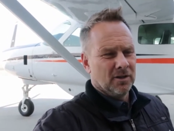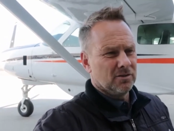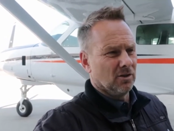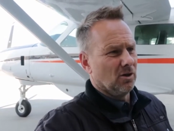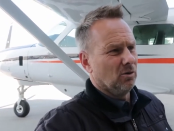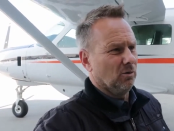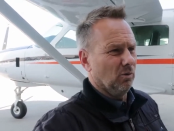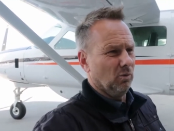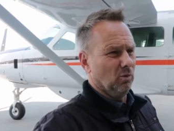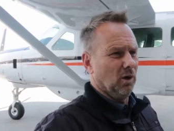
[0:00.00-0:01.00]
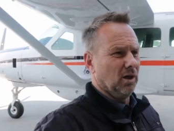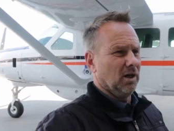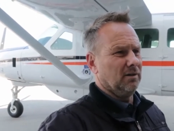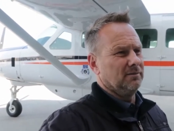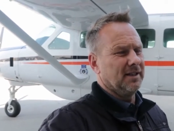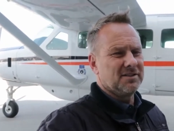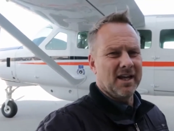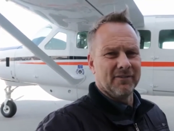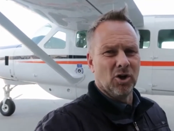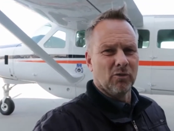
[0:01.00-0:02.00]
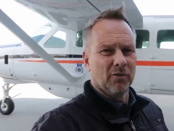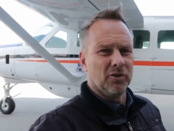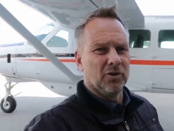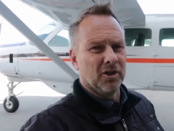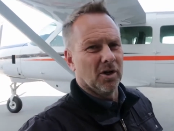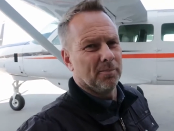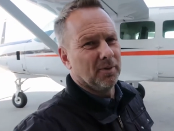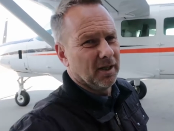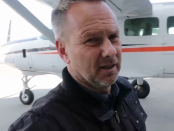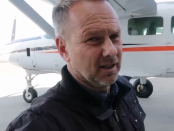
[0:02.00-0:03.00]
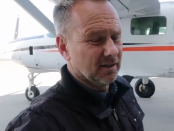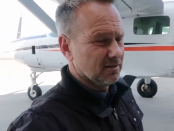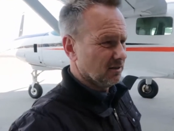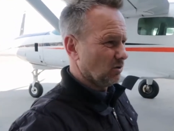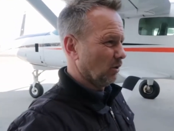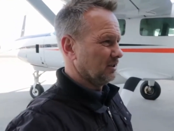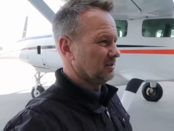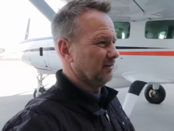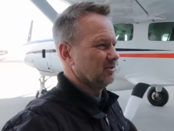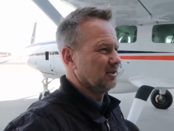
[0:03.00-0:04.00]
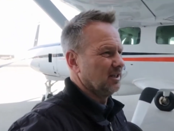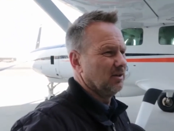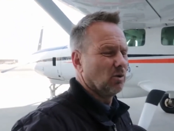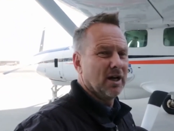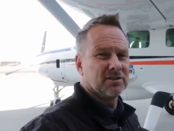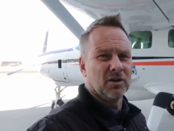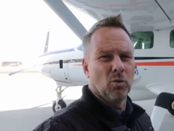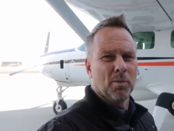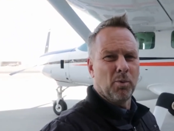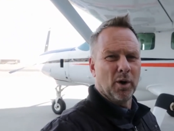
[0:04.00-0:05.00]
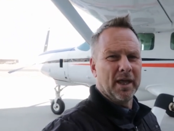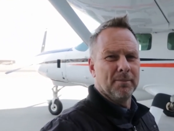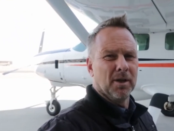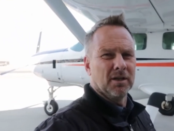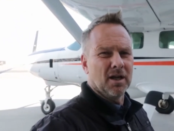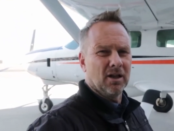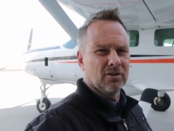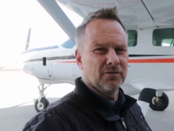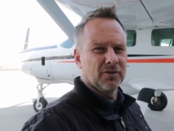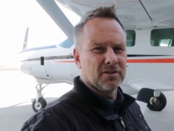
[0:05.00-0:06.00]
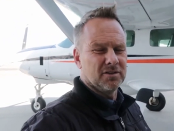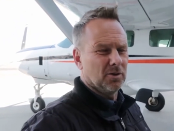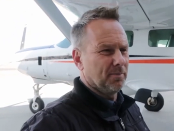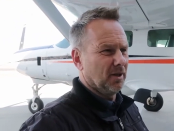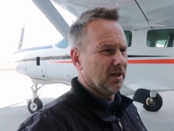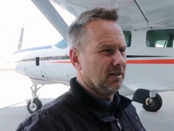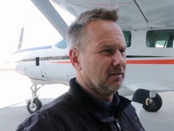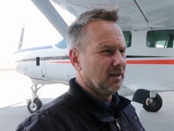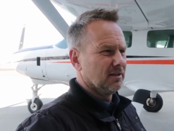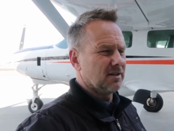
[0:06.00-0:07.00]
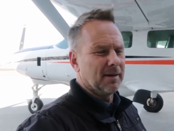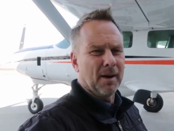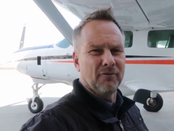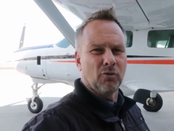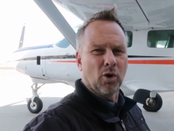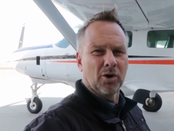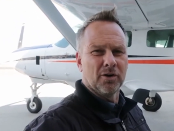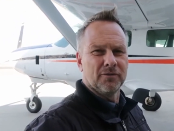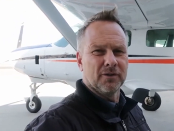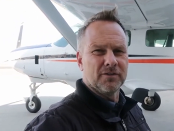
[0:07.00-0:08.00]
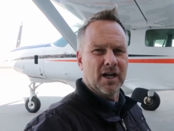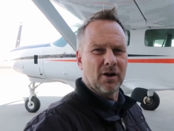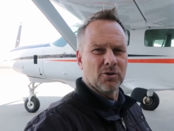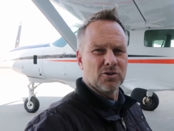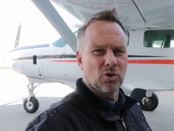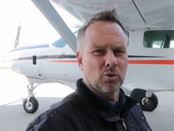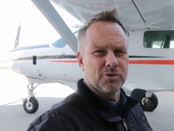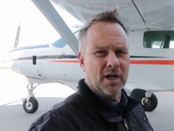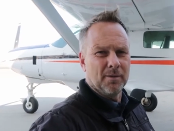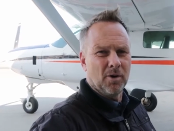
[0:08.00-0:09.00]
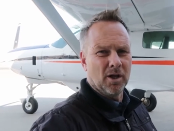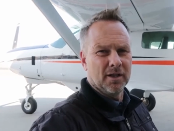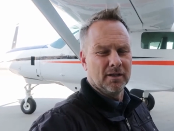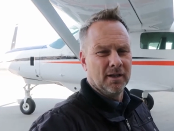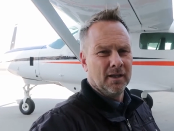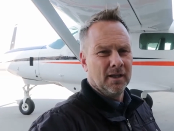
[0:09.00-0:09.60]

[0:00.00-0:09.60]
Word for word: So uh, that's kind of an overview of the airplane. Again, this is 2017. We're asking $1.8 million for this airplane. It's got about 450 hours total time on it.